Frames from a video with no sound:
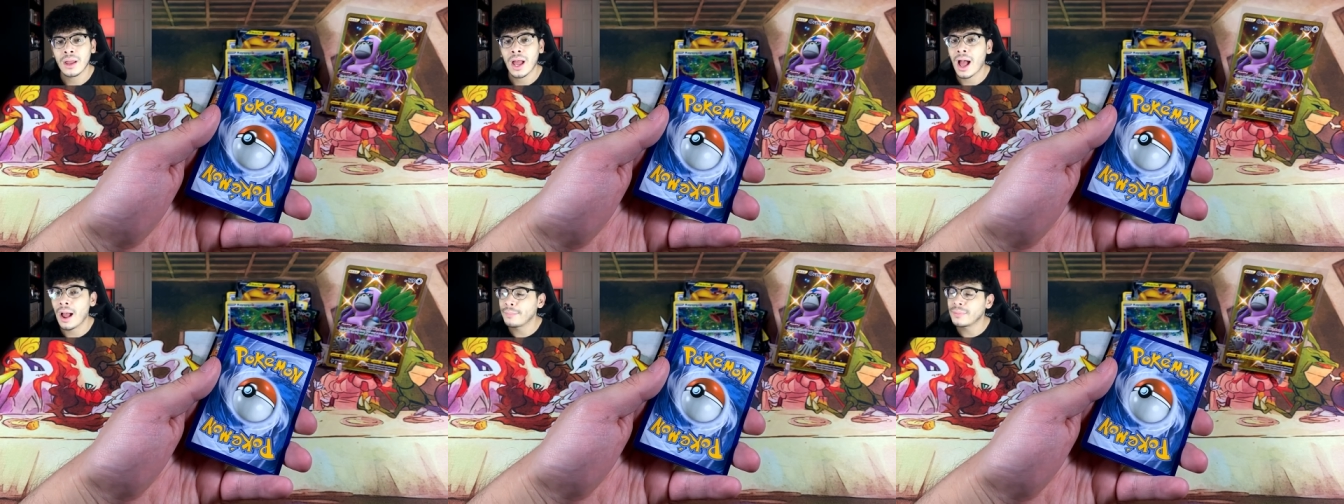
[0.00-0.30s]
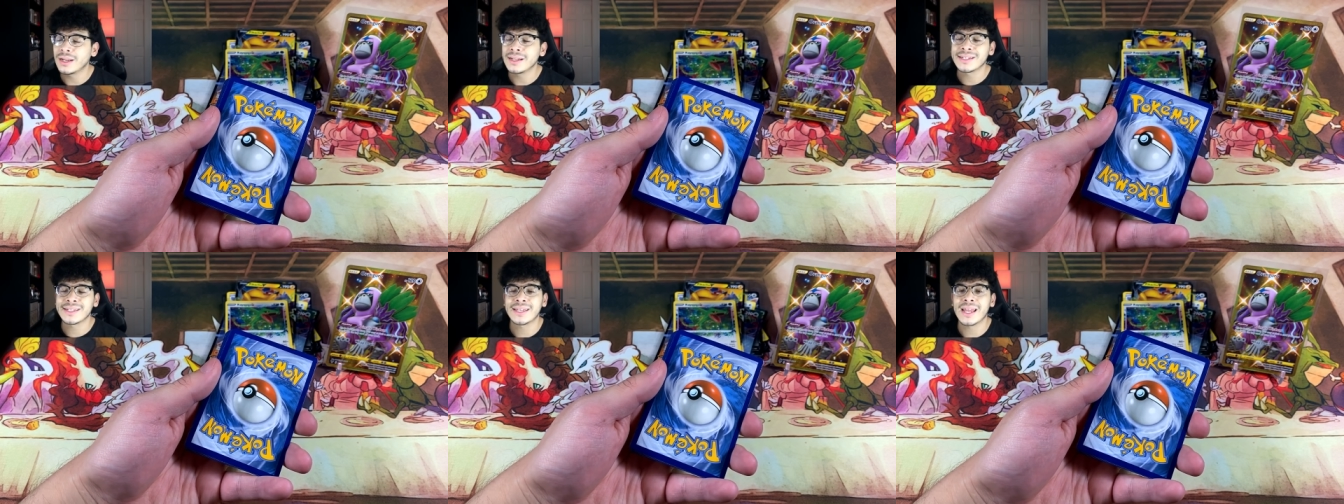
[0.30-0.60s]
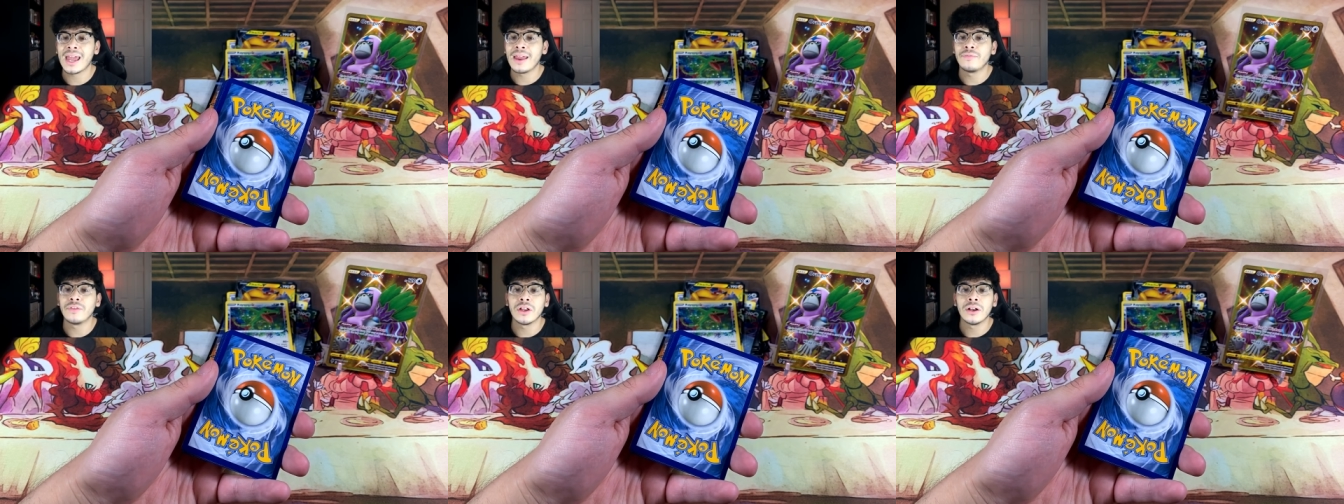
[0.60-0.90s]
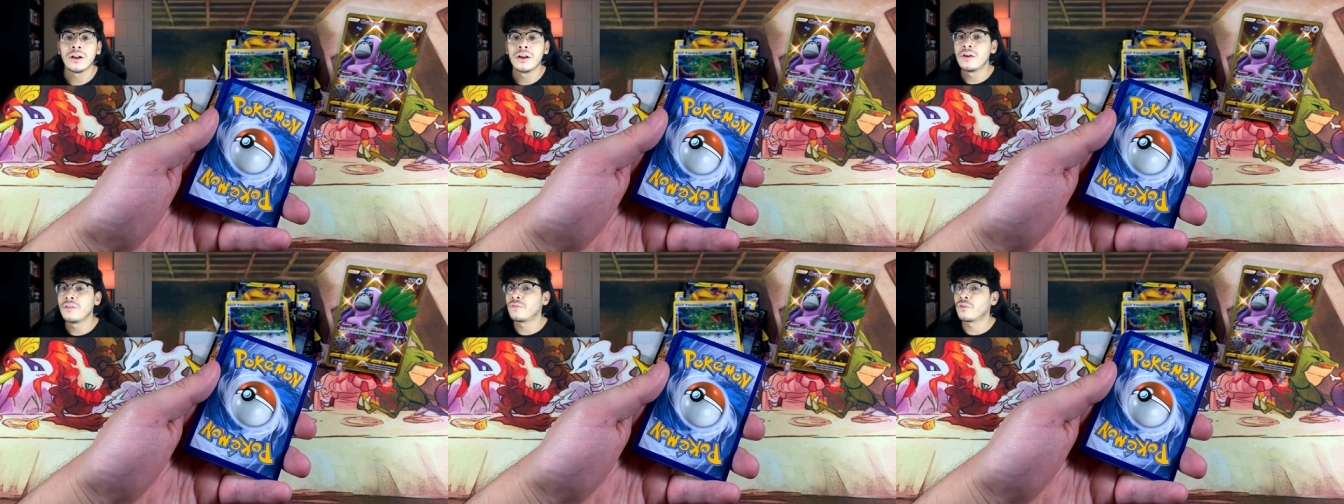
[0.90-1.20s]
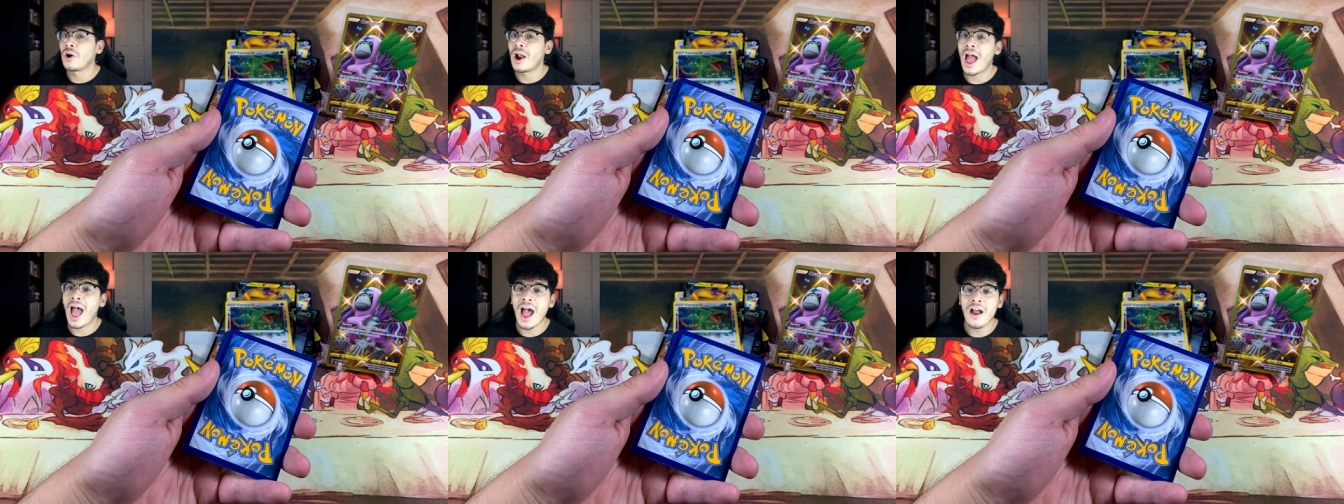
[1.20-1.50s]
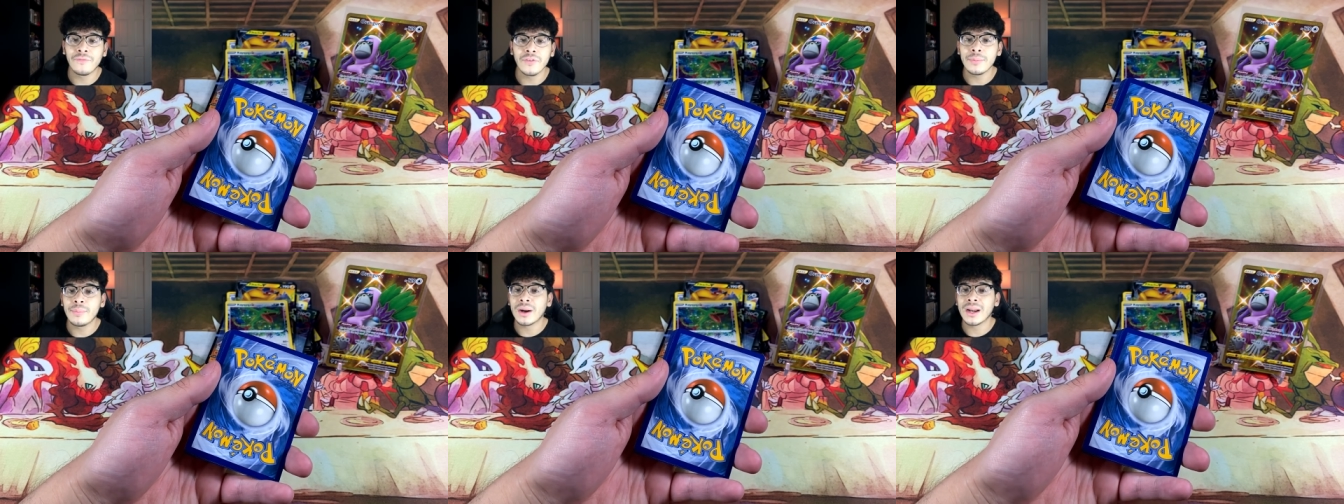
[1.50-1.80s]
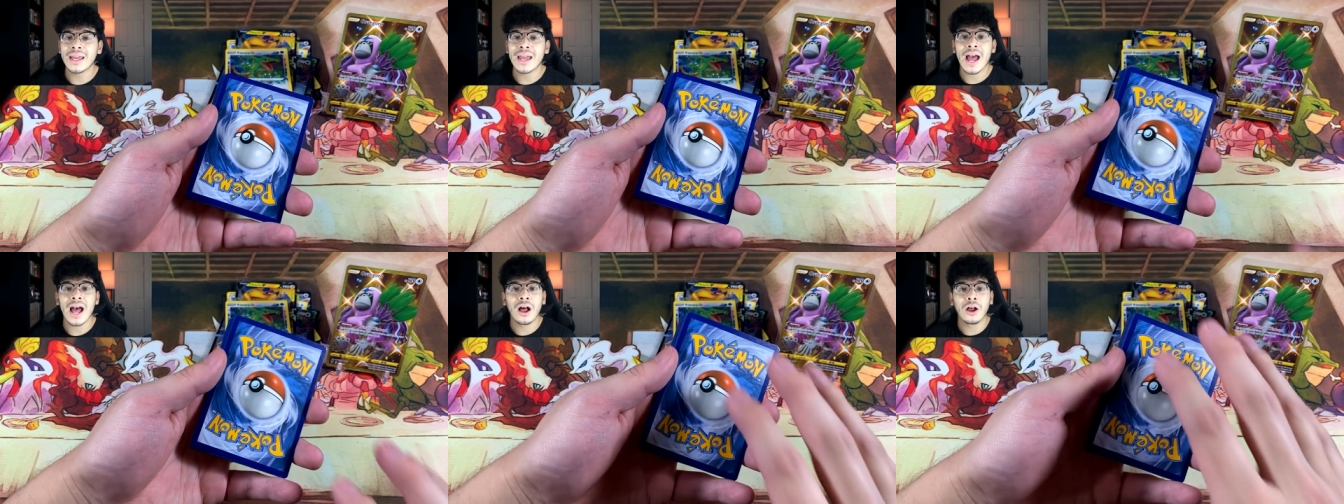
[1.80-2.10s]
I'm going to save it for
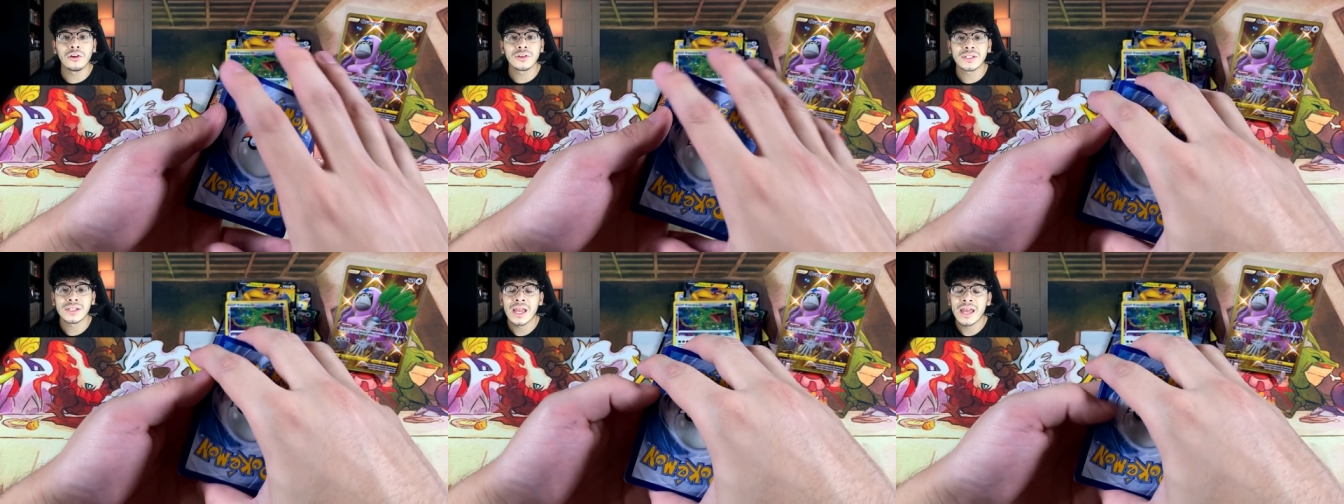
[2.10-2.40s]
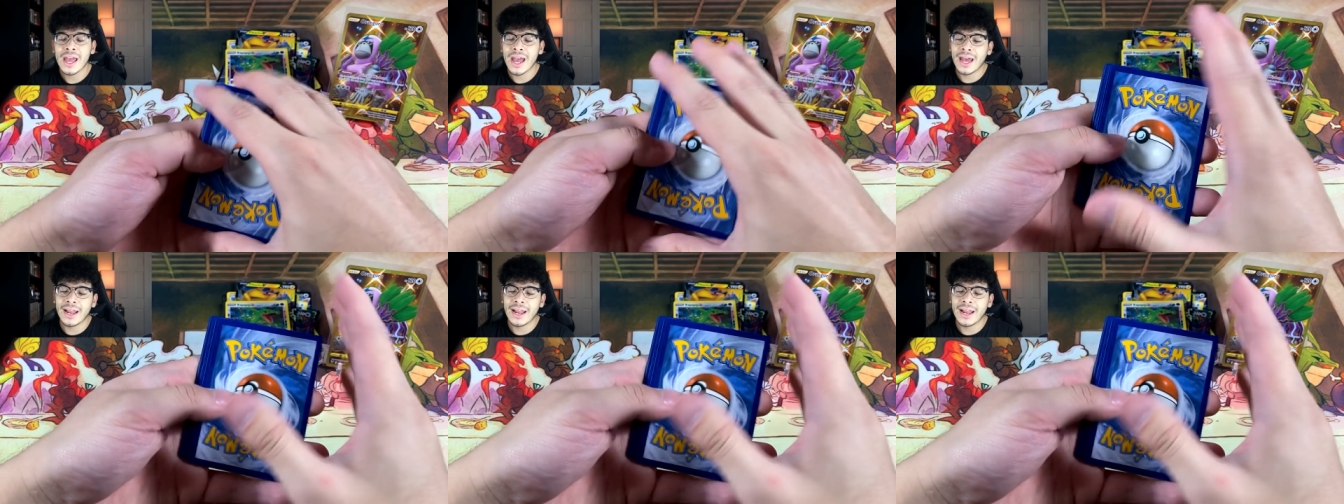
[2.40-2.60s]
everybody else,